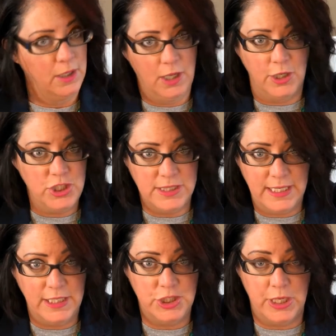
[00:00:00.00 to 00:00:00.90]
Not
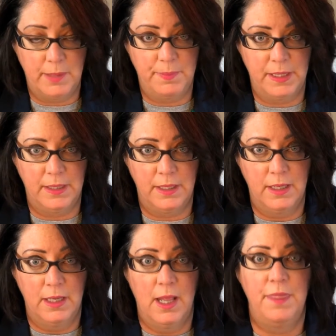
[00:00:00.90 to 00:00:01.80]
just any champion,
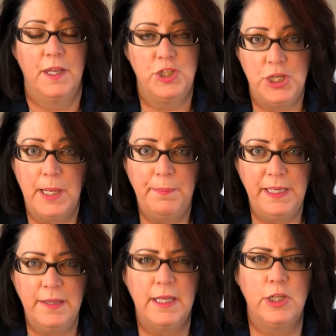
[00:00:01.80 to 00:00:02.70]
the
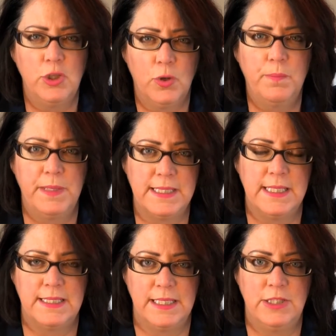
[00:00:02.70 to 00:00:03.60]
champion that your
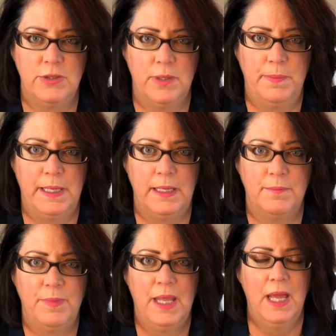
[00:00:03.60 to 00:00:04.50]
business needs you to be.